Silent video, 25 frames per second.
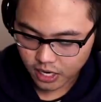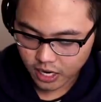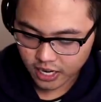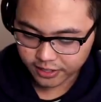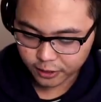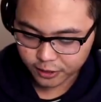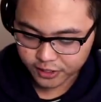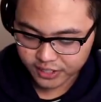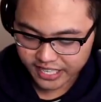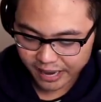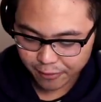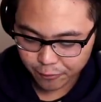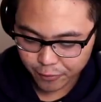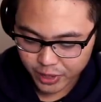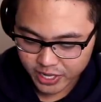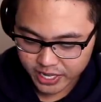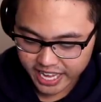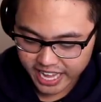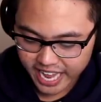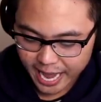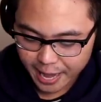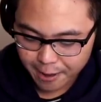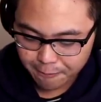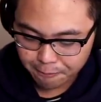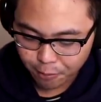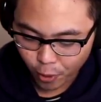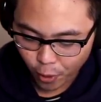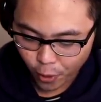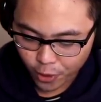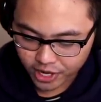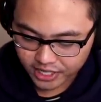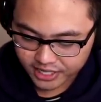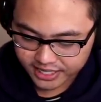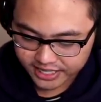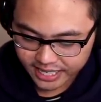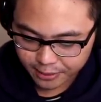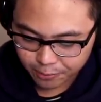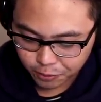Alright, looks like we get a
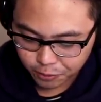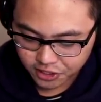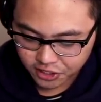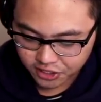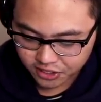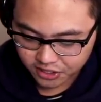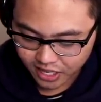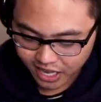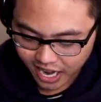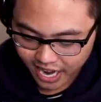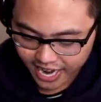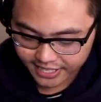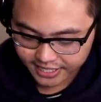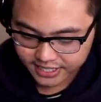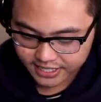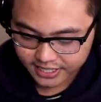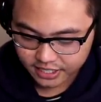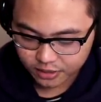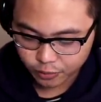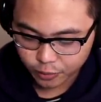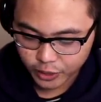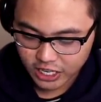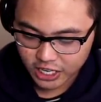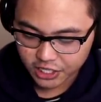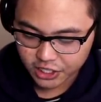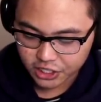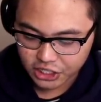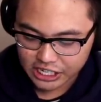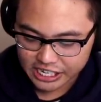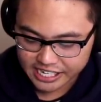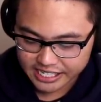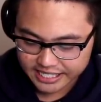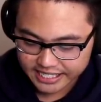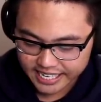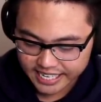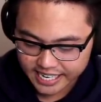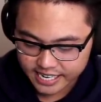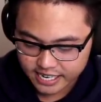bonus team, which is nice. We got
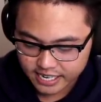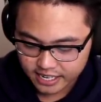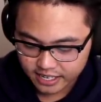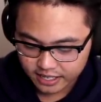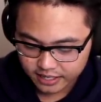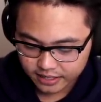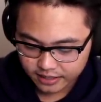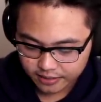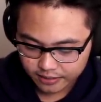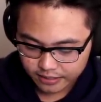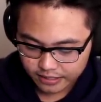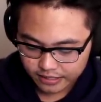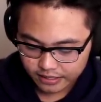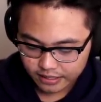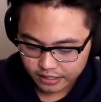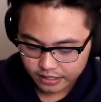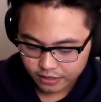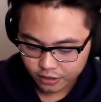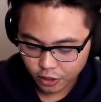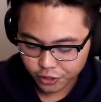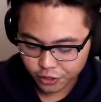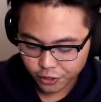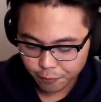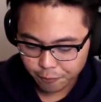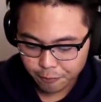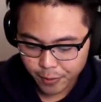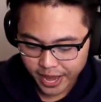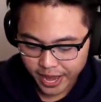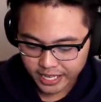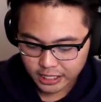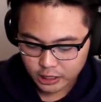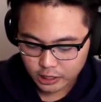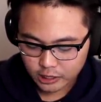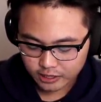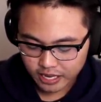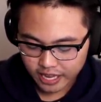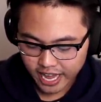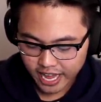GT. Not the
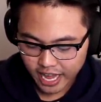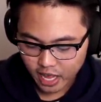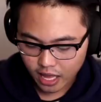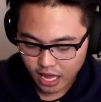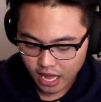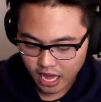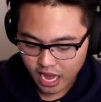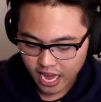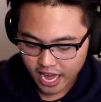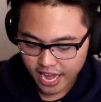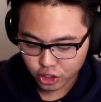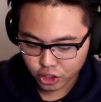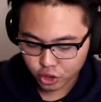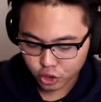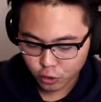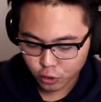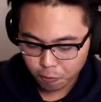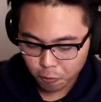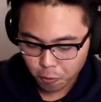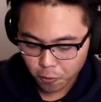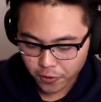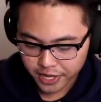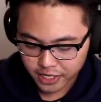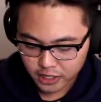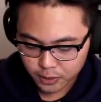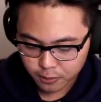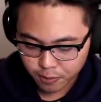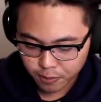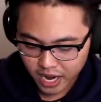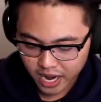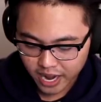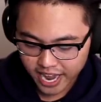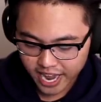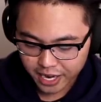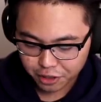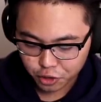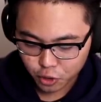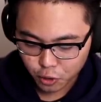best extra points,
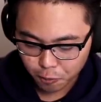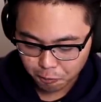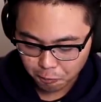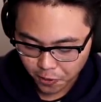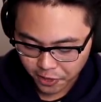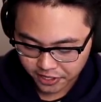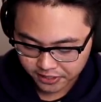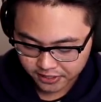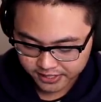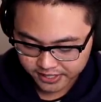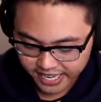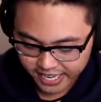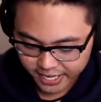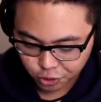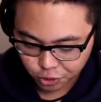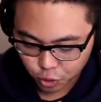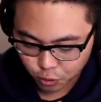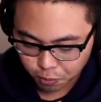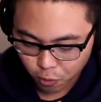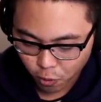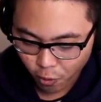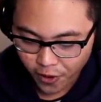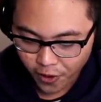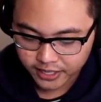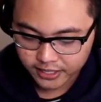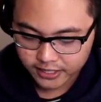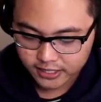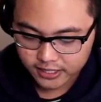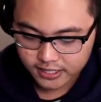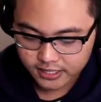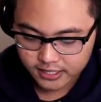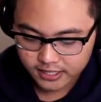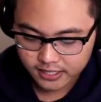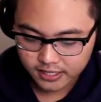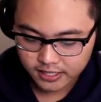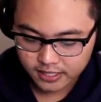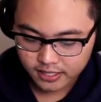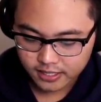but extra points is extra
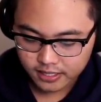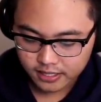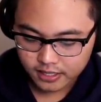points.